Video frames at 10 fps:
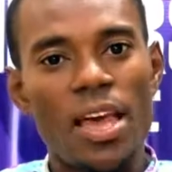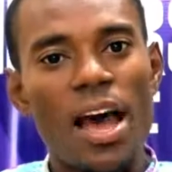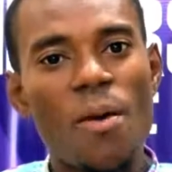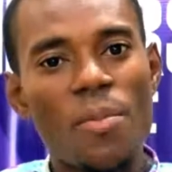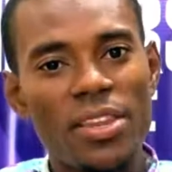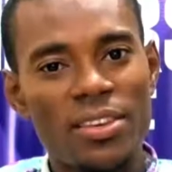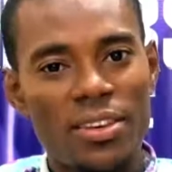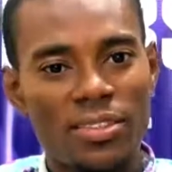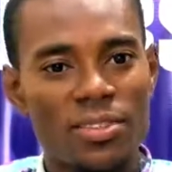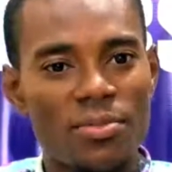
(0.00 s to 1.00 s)
how many
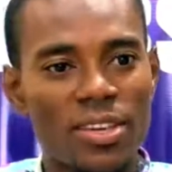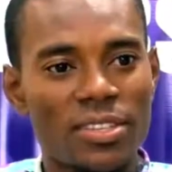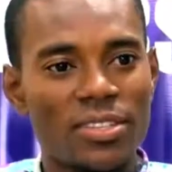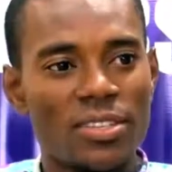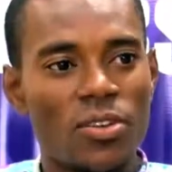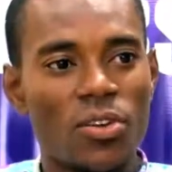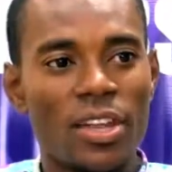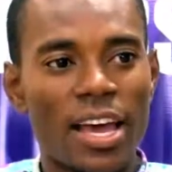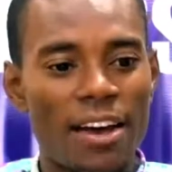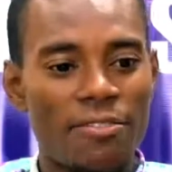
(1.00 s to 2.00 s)
customers
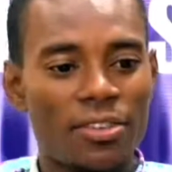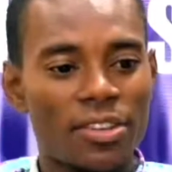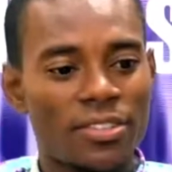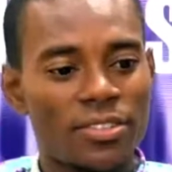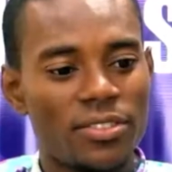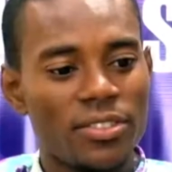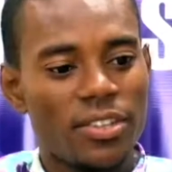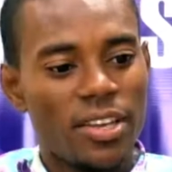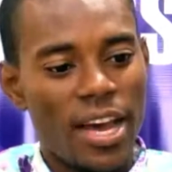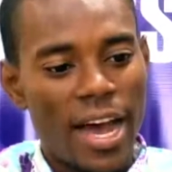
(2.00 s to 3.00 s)
on average
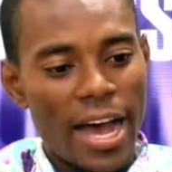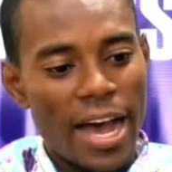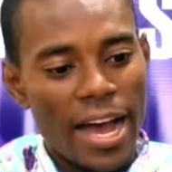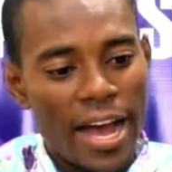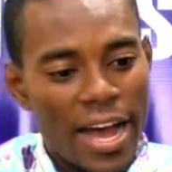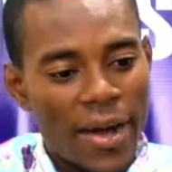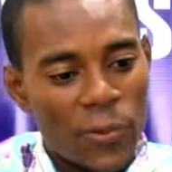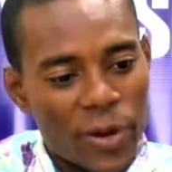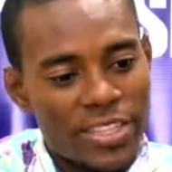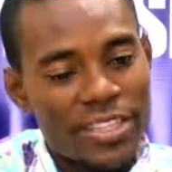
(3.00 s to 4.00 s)
are
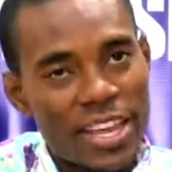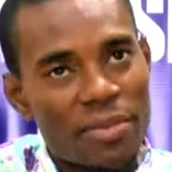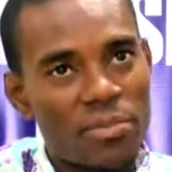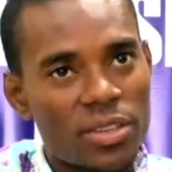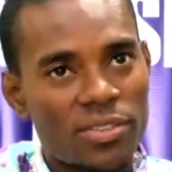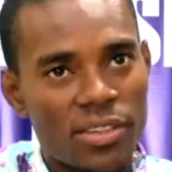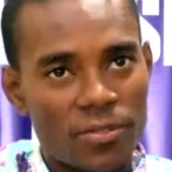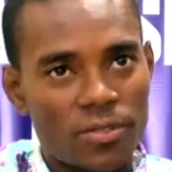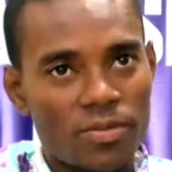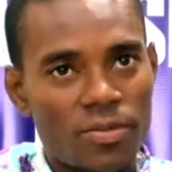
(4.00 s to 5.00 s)
waiting and being
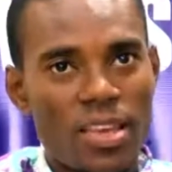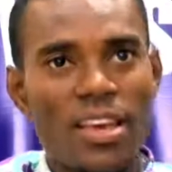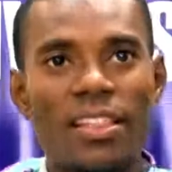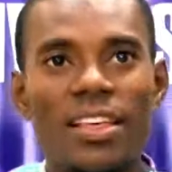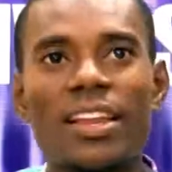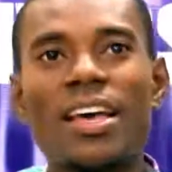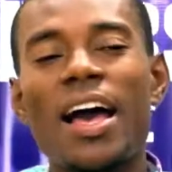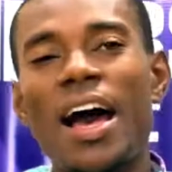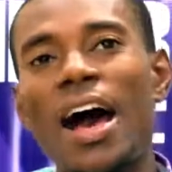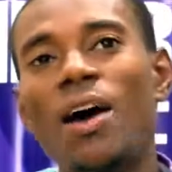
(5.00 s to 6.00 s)
served. Then
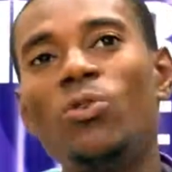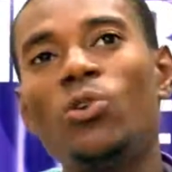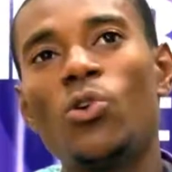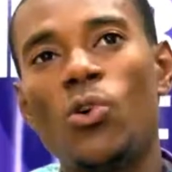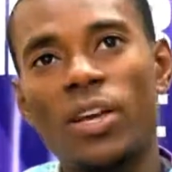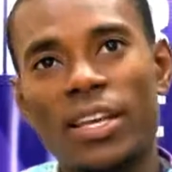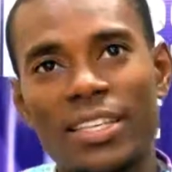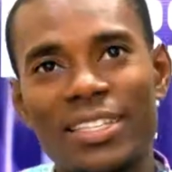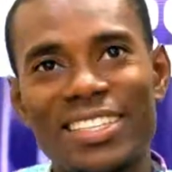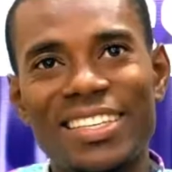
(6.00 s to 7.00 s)
how long
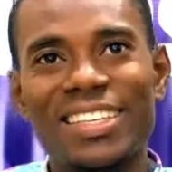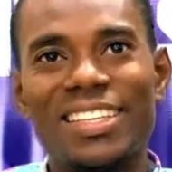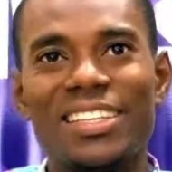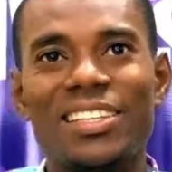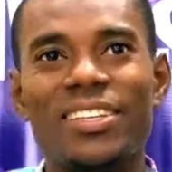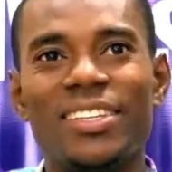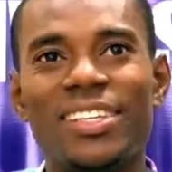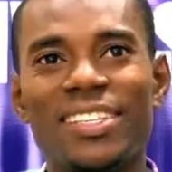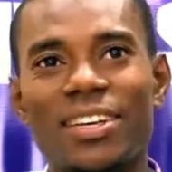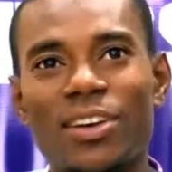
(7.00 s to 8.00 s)

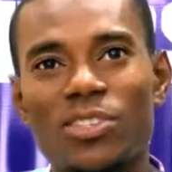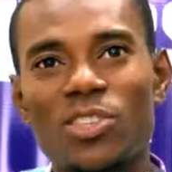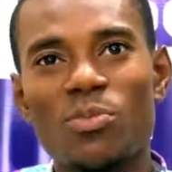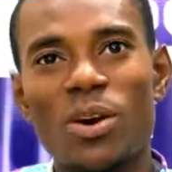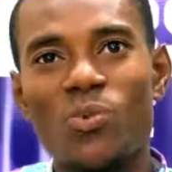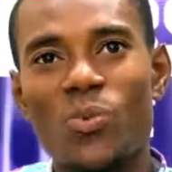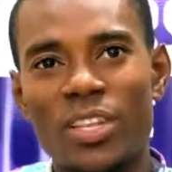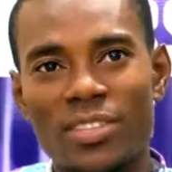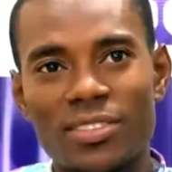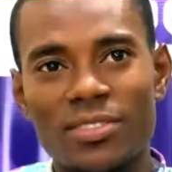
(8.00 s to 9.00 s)
does a customer
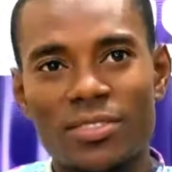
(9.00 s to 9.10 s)
wait